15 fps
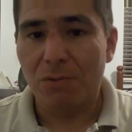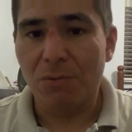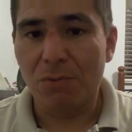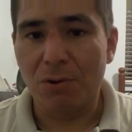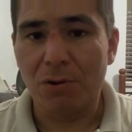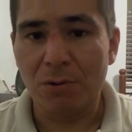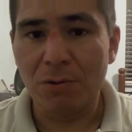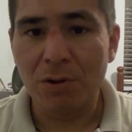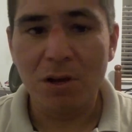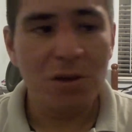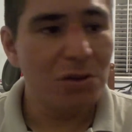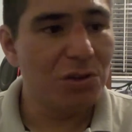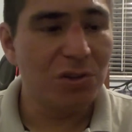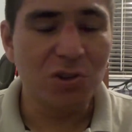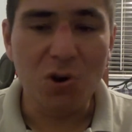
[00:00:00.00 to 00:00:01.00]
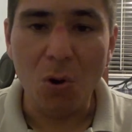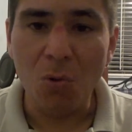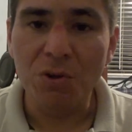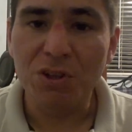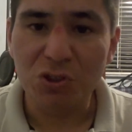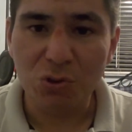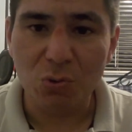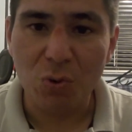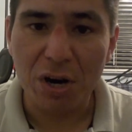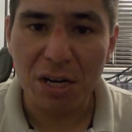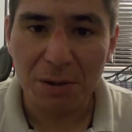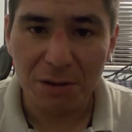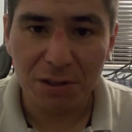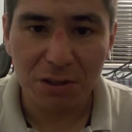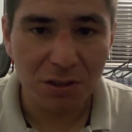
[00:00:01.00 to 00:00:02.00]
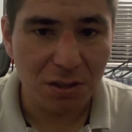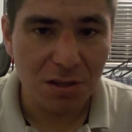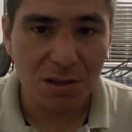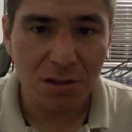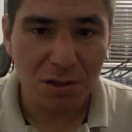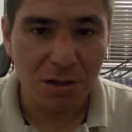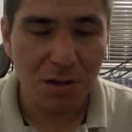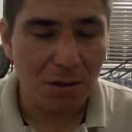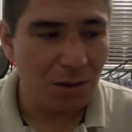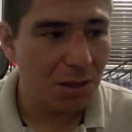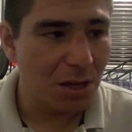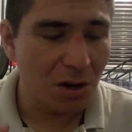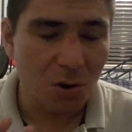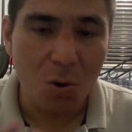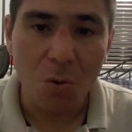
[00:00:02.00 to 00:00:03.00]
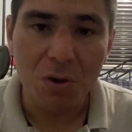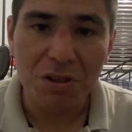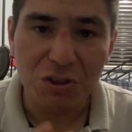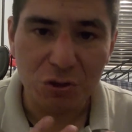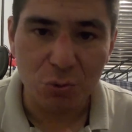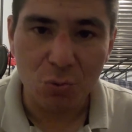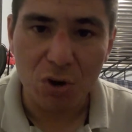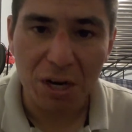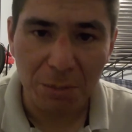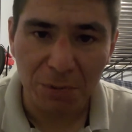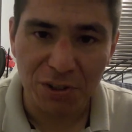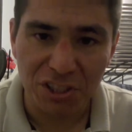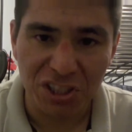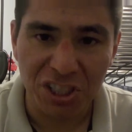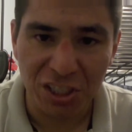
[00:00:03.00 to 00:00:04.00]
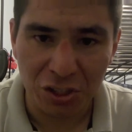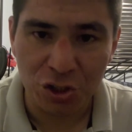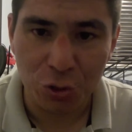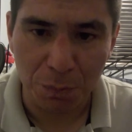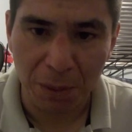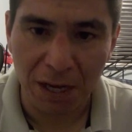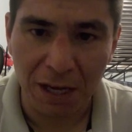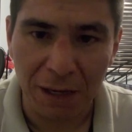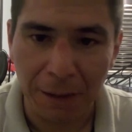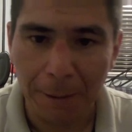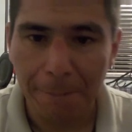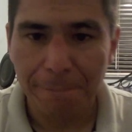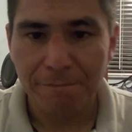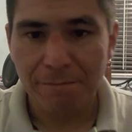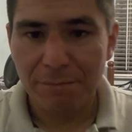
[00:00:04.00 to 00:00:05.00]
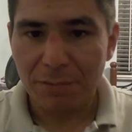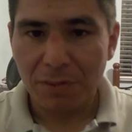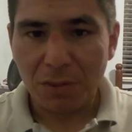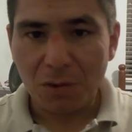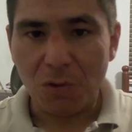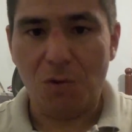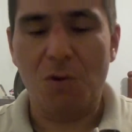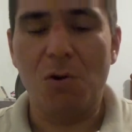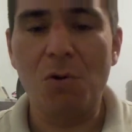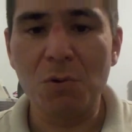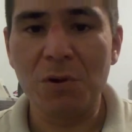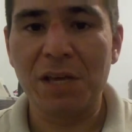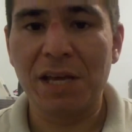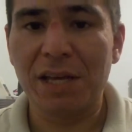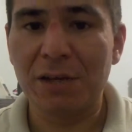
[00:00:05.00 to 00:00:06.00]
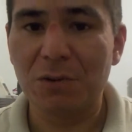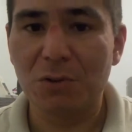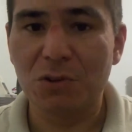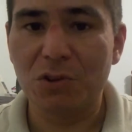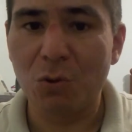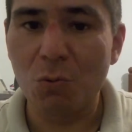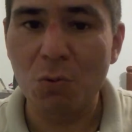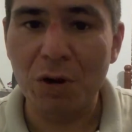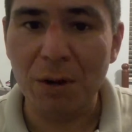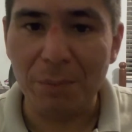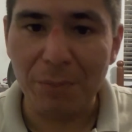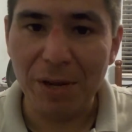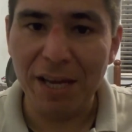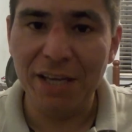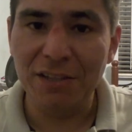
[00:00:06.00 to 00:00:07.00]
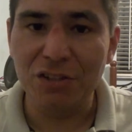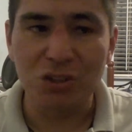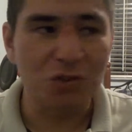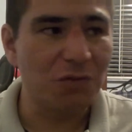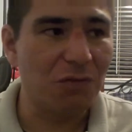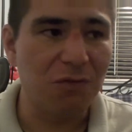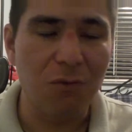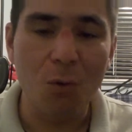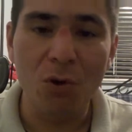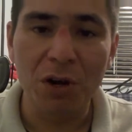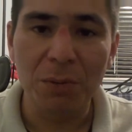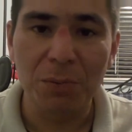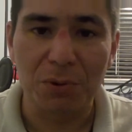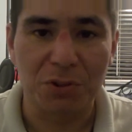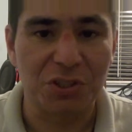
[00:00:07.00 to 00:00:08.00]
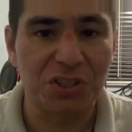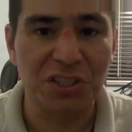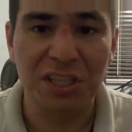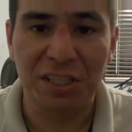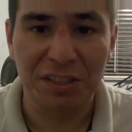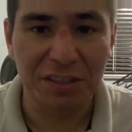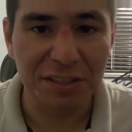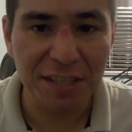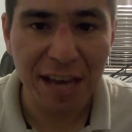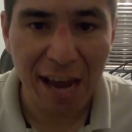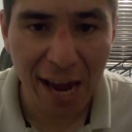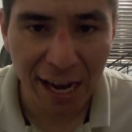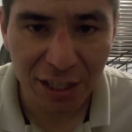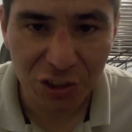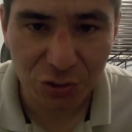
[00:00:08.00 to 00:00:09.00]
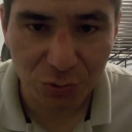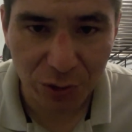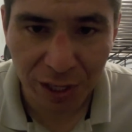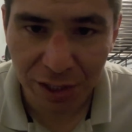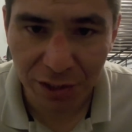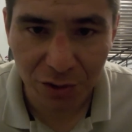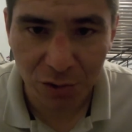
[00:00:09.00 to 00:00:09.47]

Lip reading: Well, you're going 20, they're going 20% in Japan. Colgate don't want to pay this 40% tax rate, you